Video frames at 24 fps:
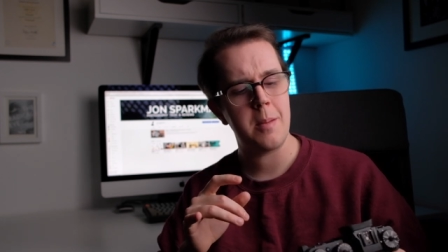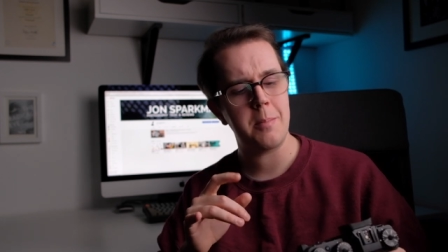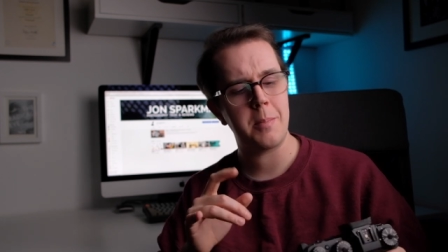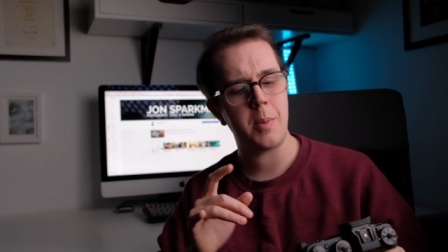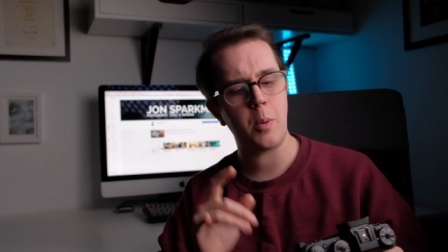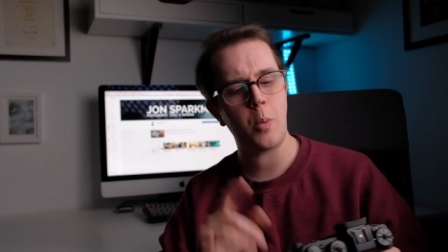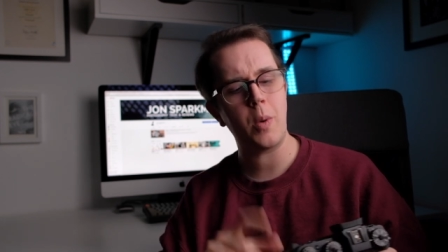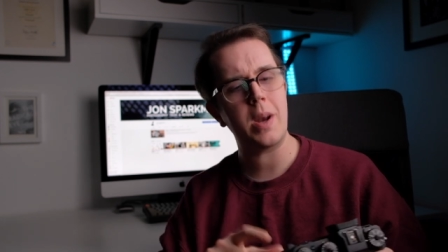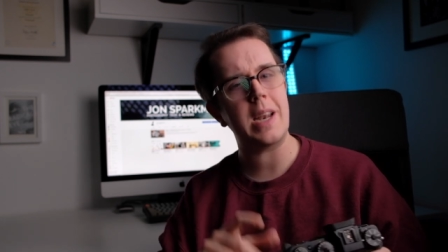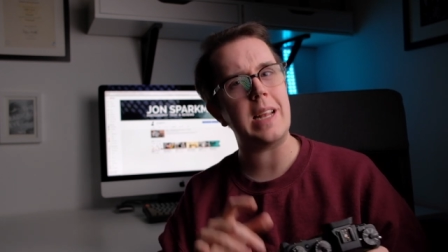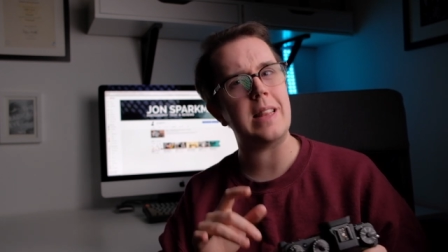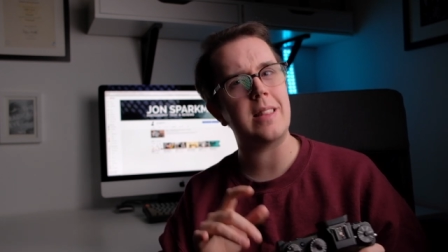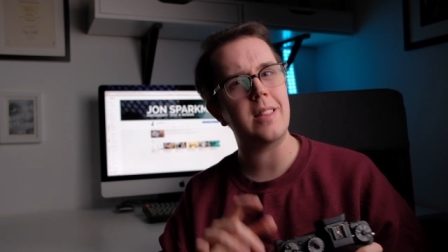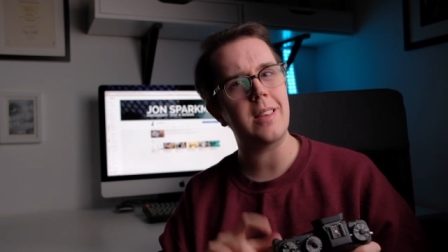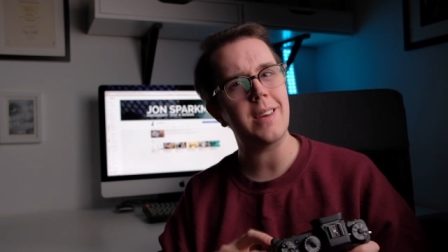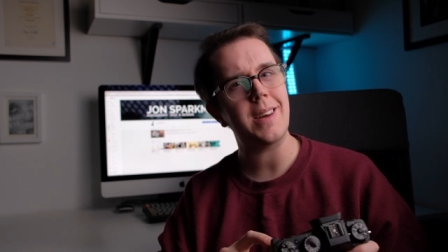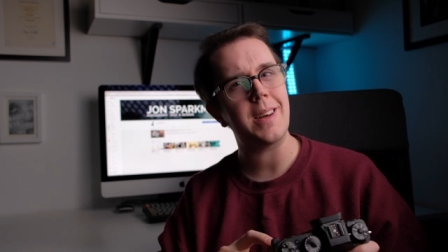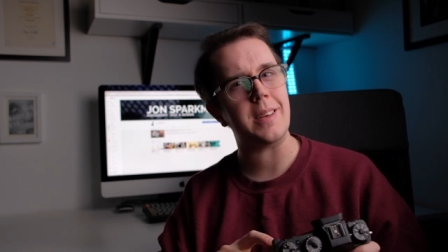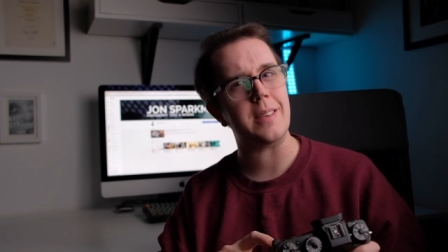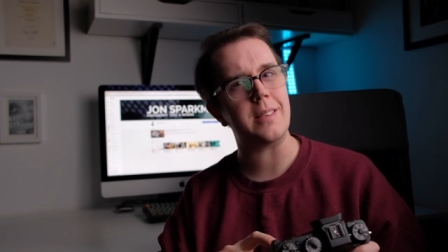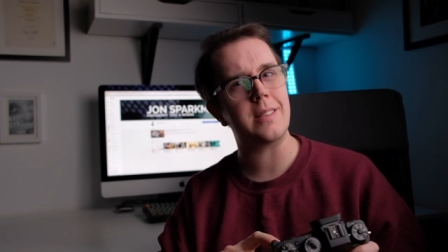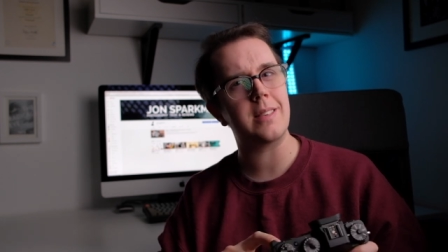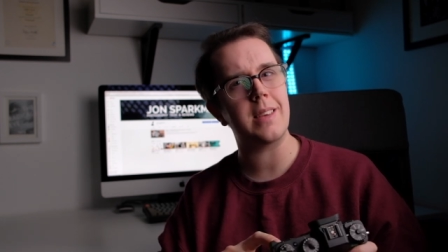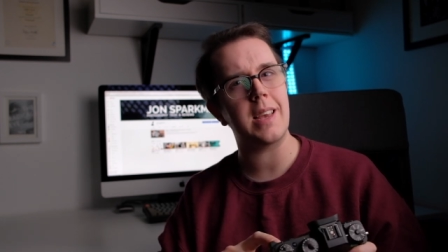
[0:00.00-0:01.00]
But what it
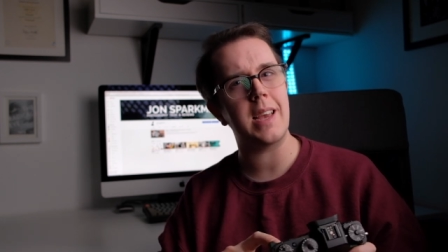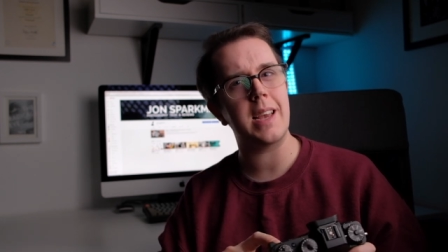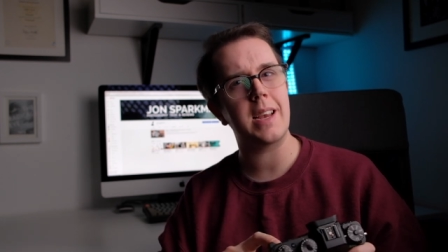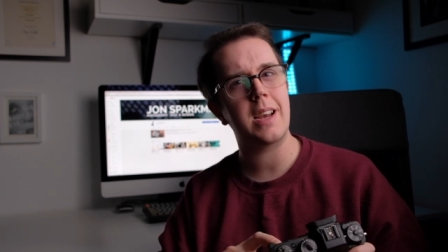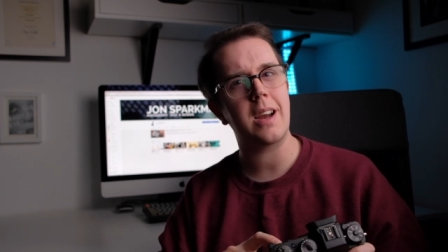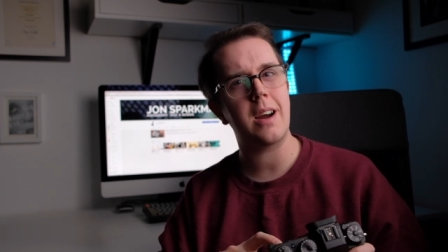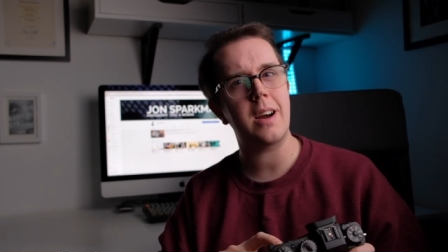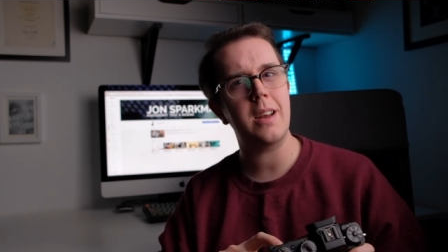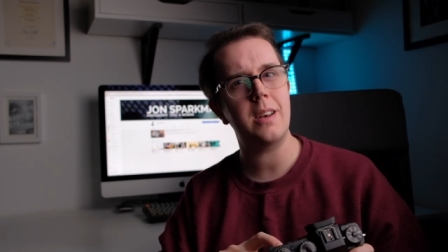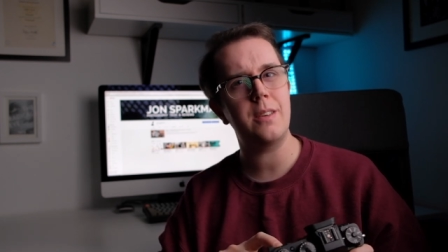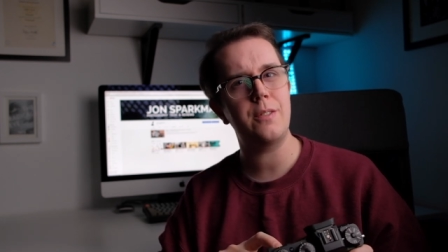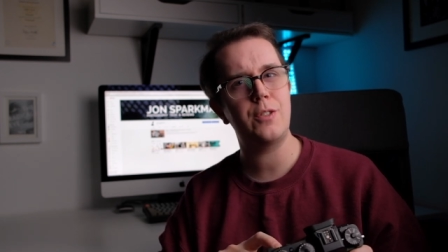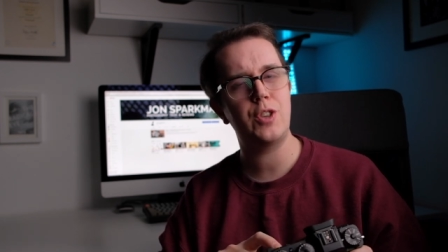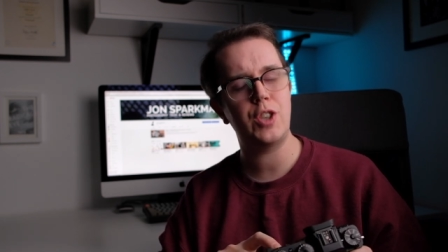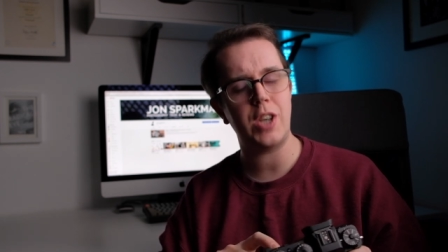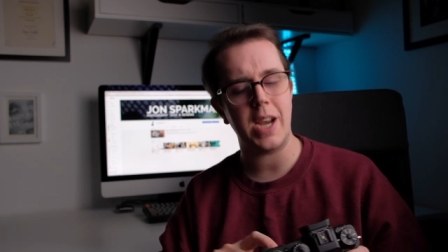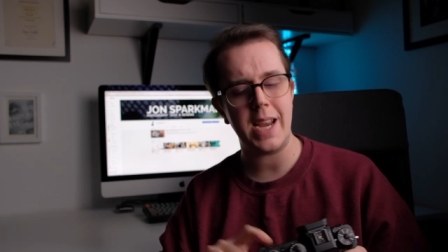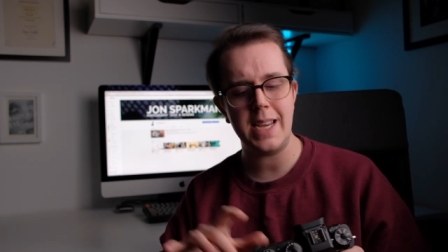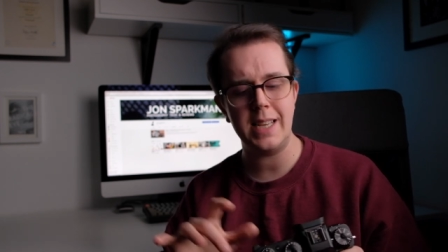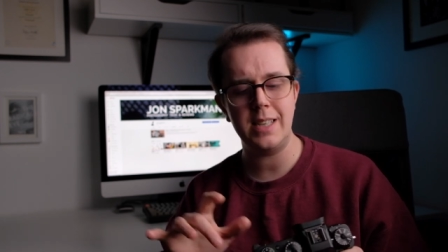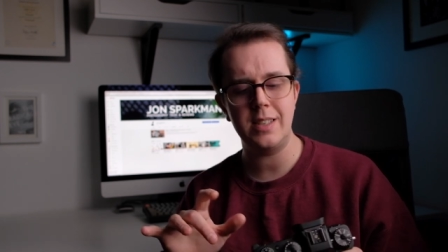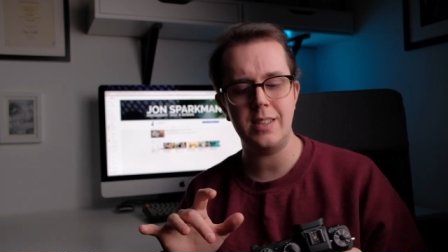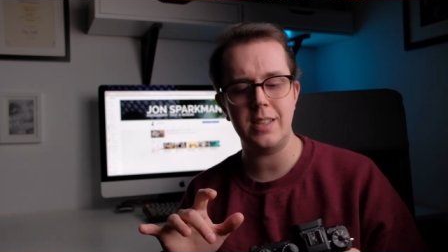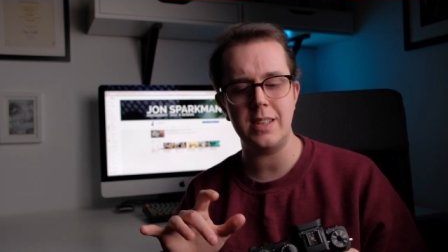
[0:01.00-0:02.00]
does, it kind of
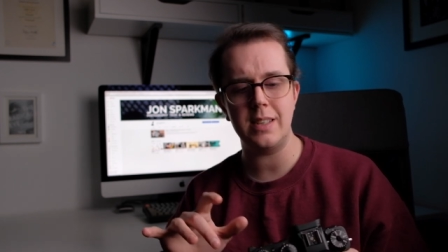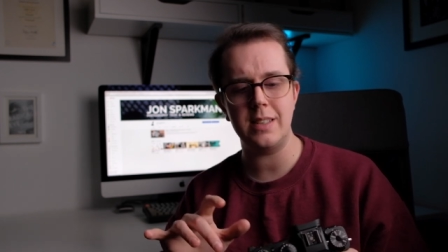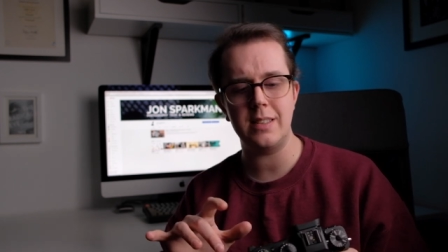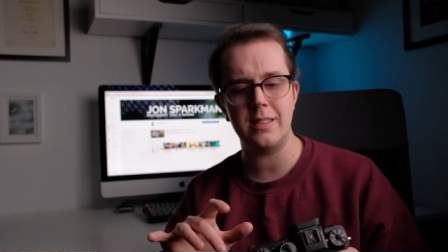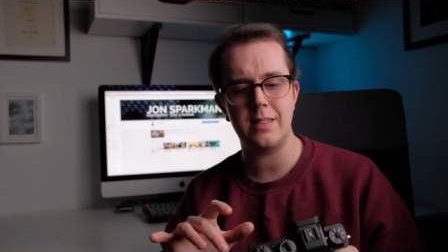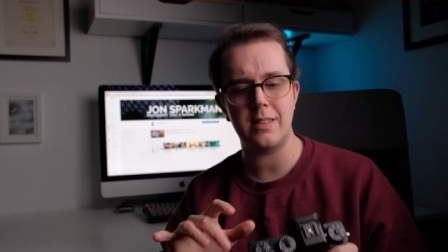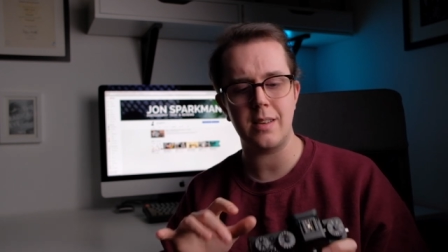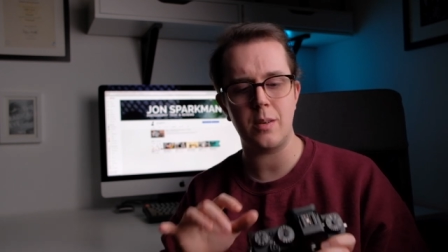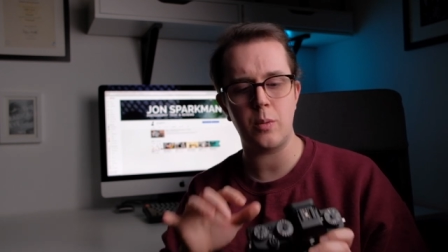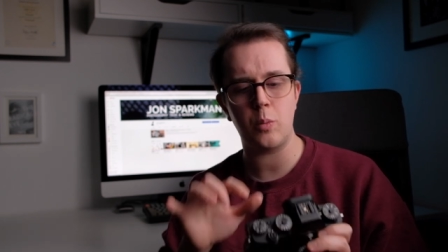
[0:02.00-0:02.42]
changes